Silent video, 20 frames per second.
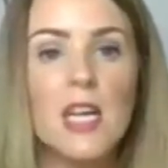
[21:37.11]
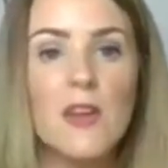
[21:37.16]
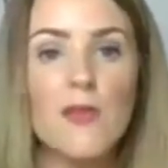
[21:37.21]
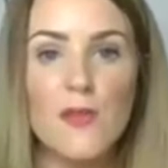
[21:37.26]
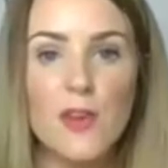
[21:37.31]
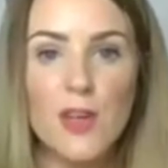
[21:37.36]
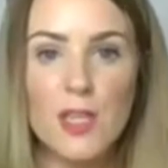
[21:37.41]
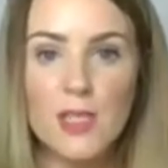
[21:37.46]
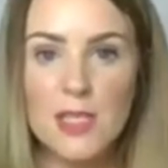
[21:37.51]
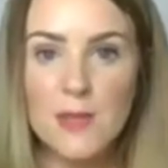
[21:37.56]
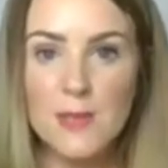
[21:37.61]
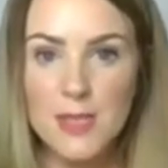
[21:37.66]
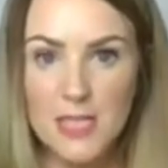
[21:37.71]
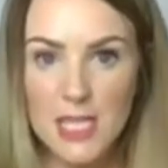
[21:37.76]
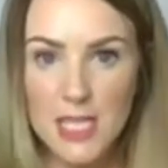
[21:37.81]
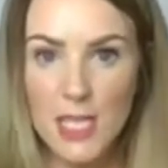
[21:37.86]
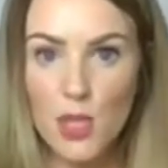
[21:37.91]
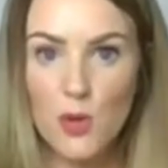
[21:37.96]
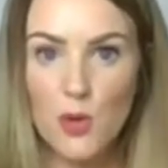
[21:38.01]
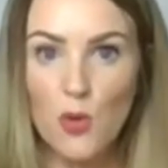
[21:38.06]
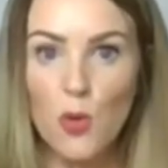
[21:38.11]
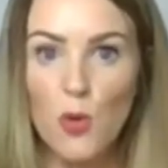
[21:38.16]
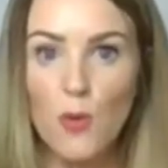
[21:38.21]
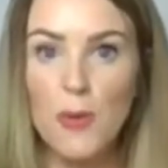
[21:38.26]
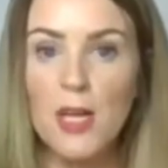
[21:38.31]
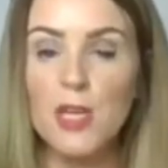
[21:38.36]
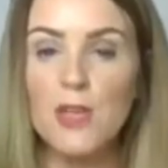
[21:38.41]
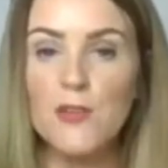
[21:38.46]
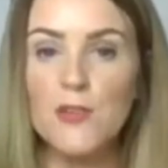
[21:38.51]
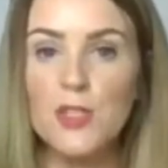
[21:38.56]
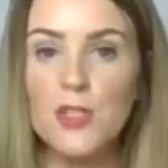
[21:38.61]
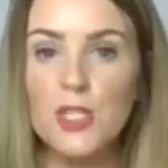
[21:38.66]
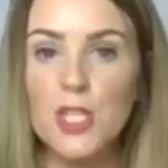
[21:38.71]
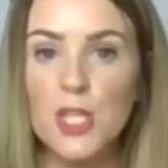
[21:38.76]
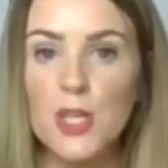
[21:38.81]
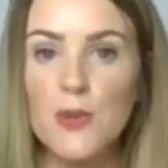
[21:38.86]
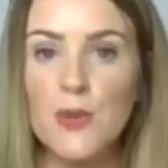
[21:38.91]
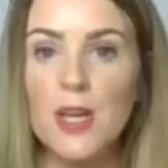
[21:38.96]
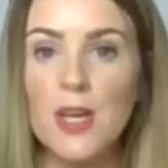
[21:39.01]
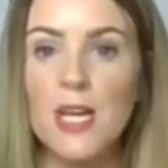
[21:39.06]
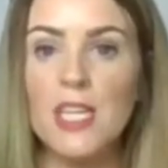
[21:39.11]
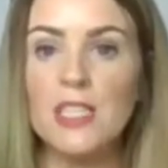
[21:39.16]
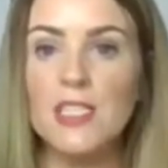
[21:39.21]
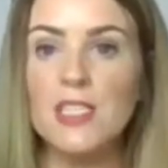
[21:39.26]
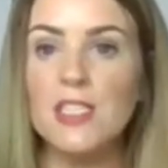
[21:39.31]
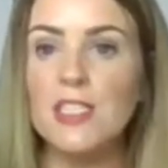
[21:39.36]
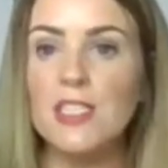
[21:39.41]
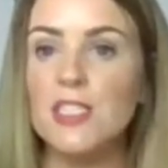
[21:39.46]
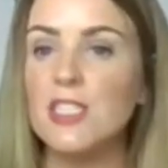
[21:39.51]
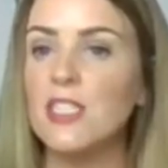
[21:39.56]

firstly, I'm sending all my love to you and